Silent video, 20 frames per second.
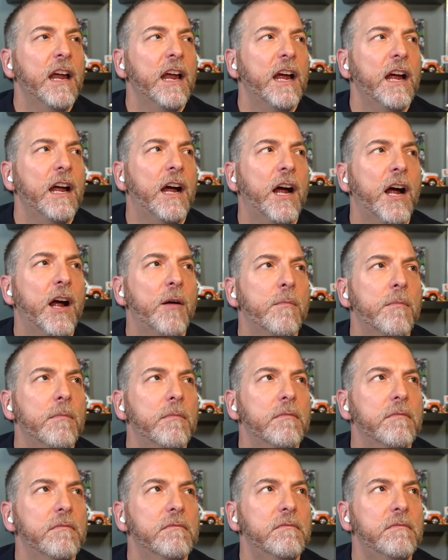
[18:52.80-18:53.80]
I
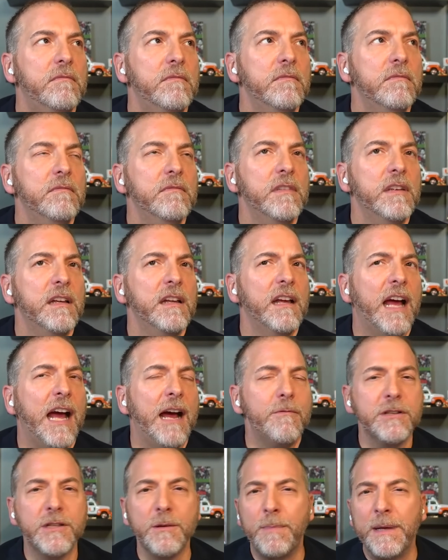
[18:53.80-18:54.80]

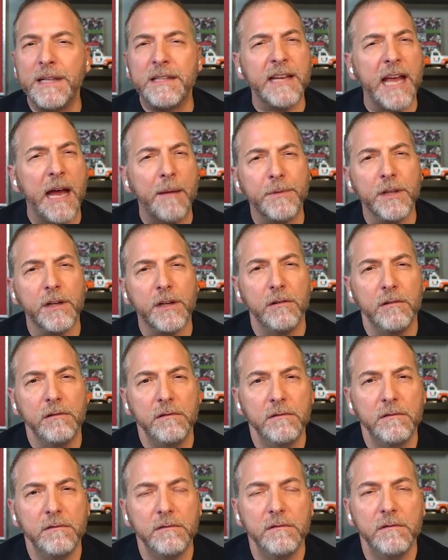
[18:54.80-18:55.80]
was a bit skeptical,
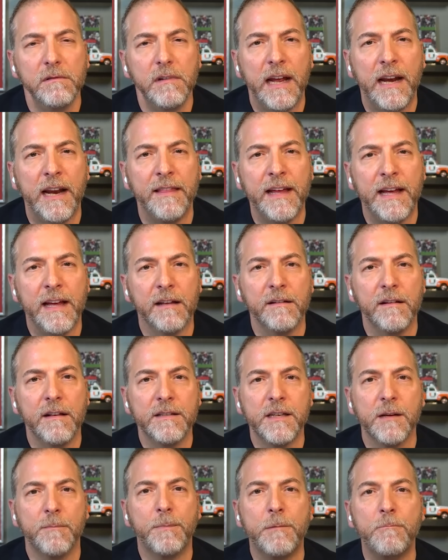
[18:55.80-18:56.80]
and I think
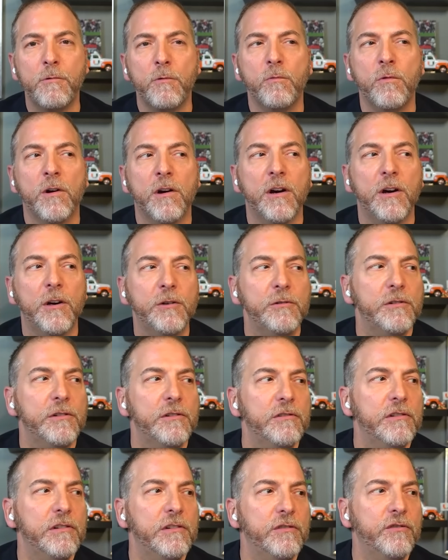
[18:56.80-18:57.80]
some people were.
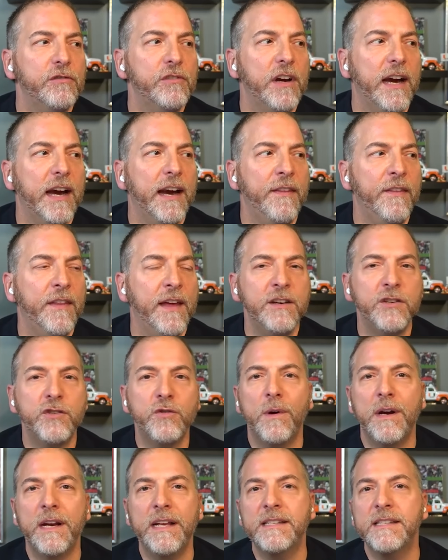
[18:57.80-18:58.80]
And then
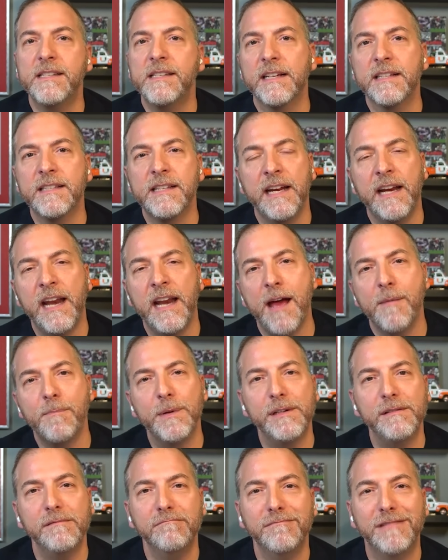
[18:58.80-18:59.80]
2016
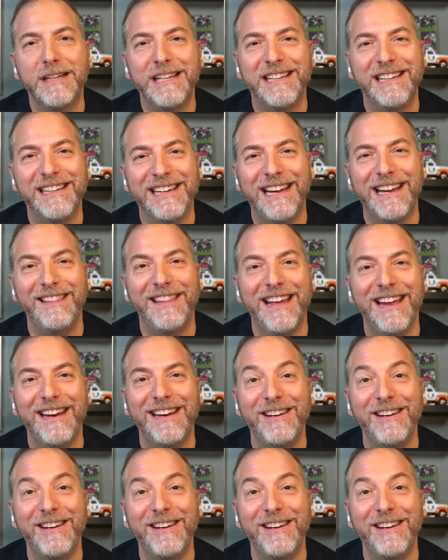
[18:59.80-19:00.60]
happened, and then